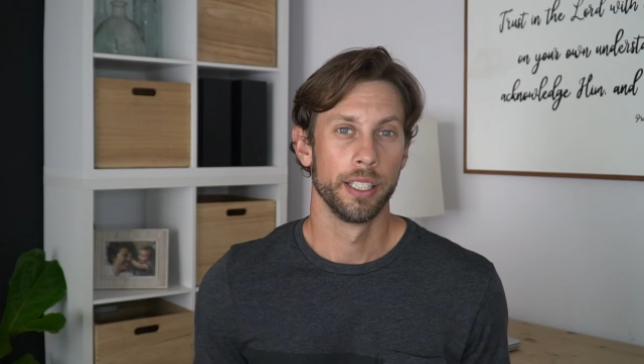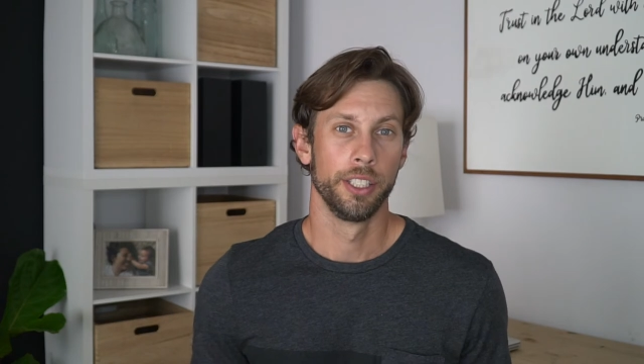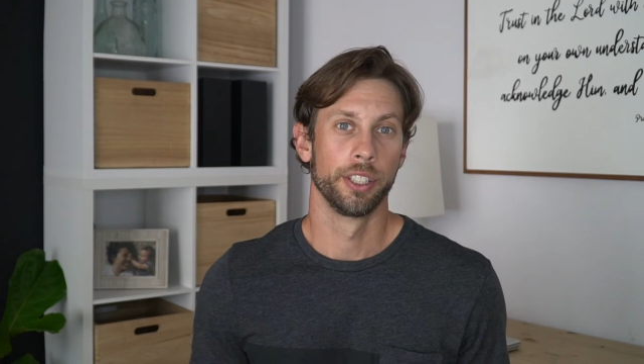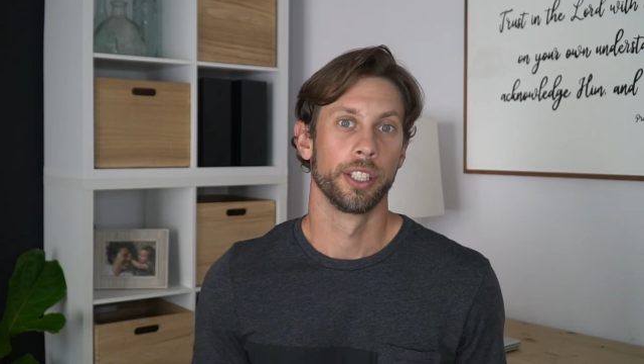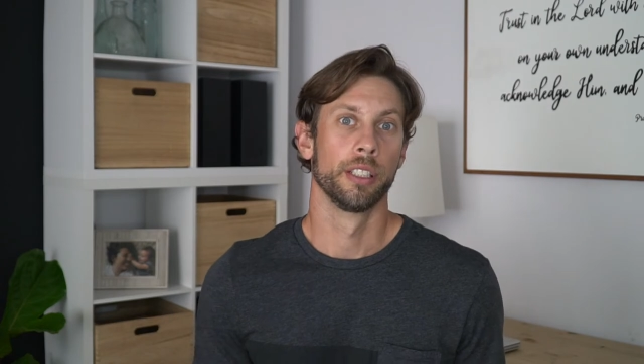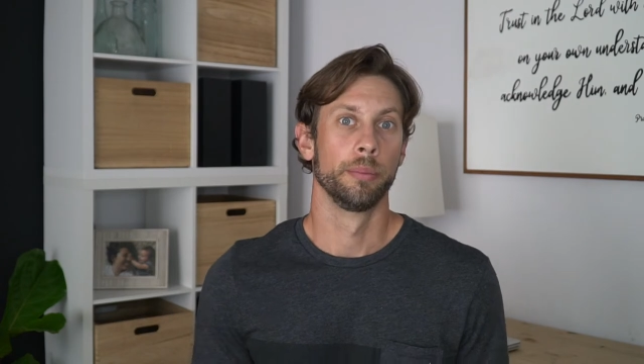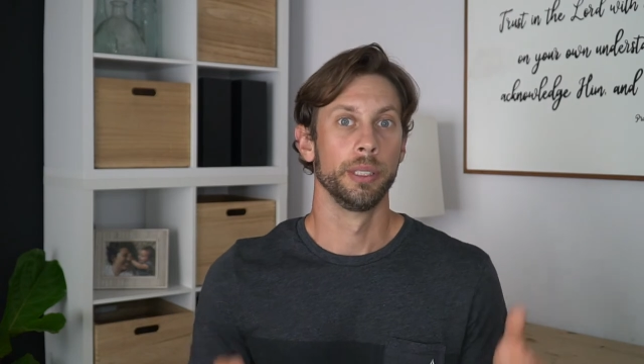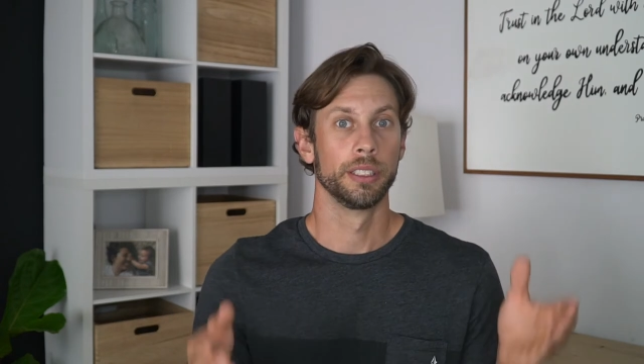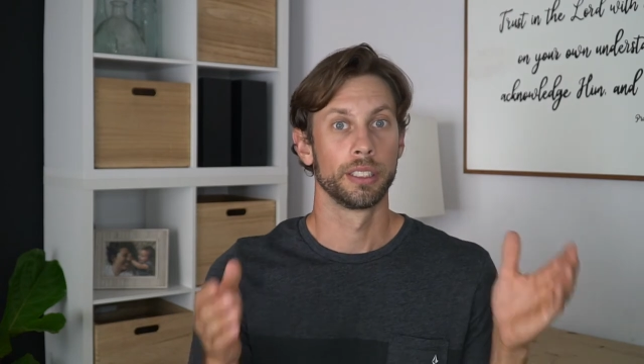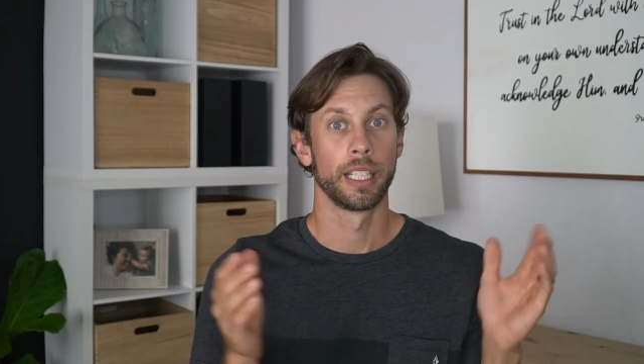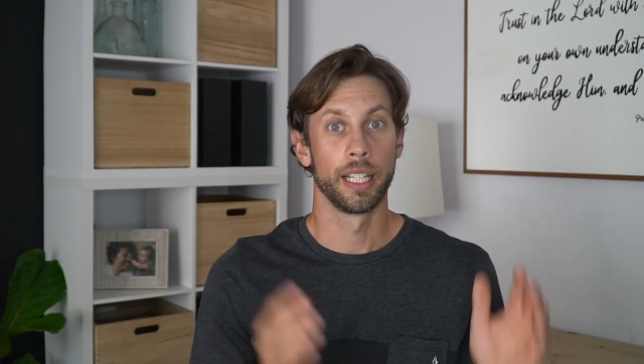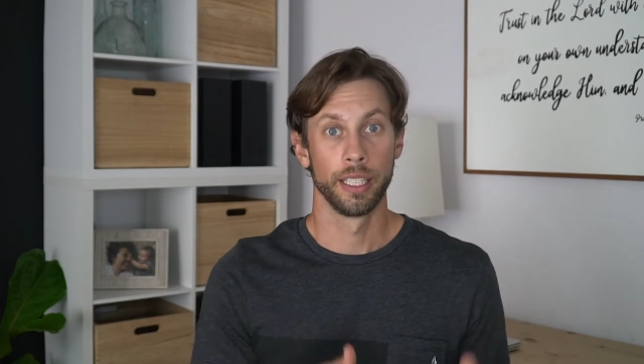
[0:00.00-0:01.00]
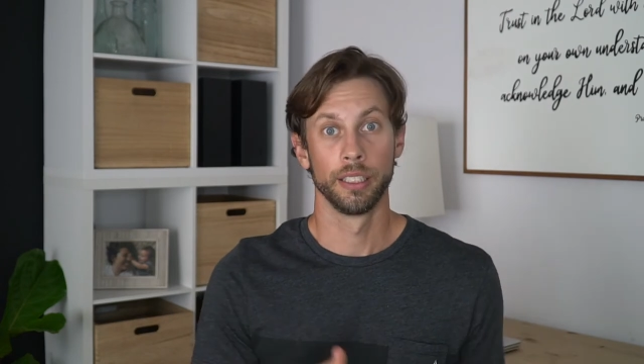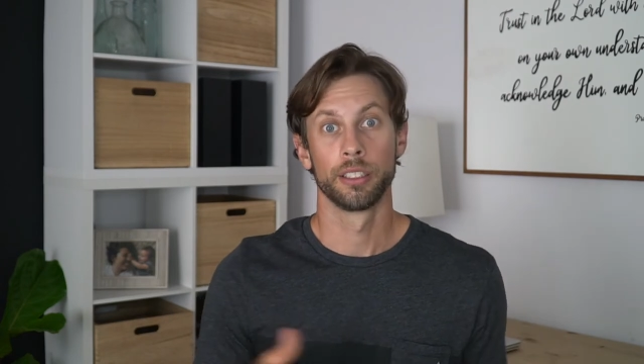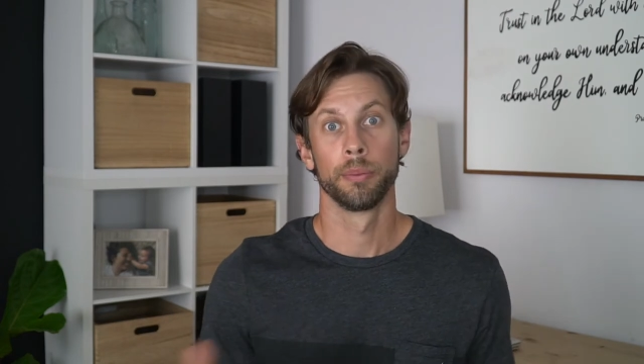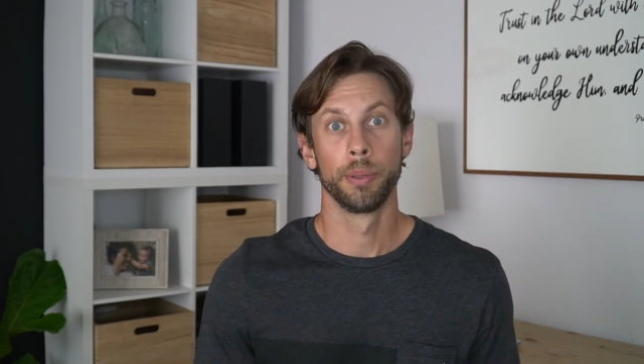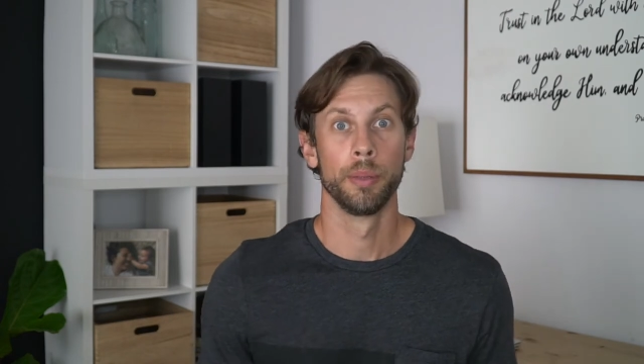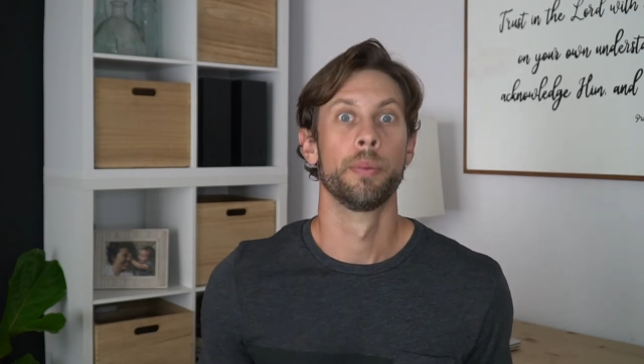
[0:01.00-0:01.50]
that you're going to be saying
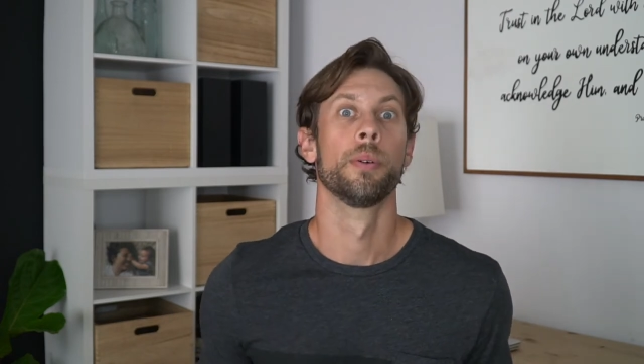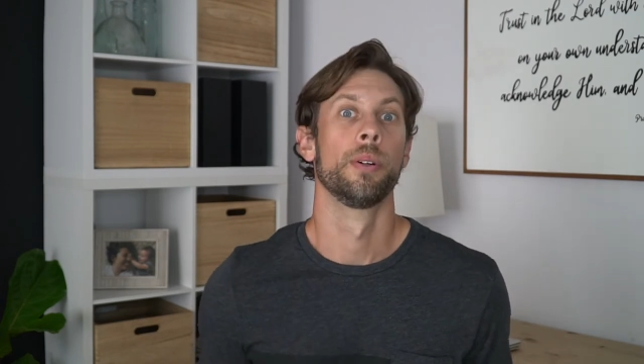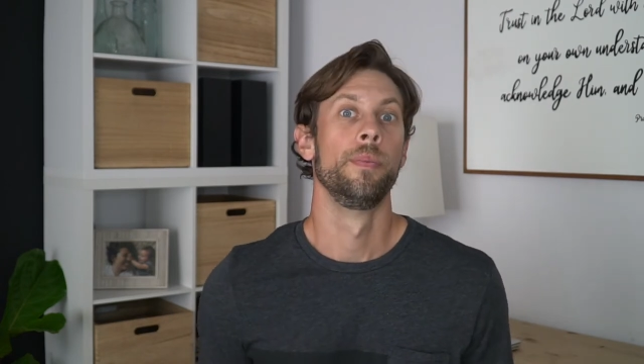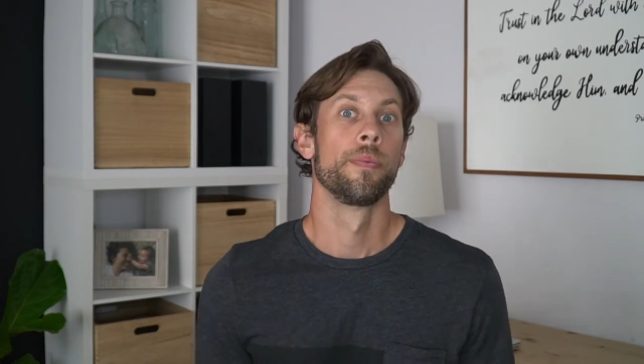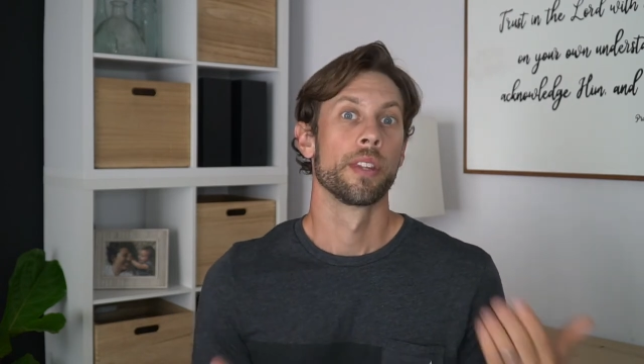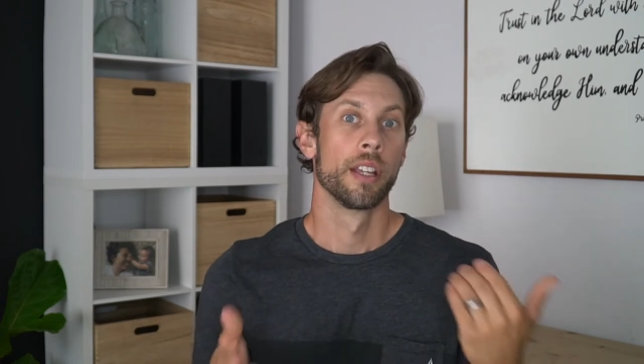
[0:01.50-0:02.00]
to people,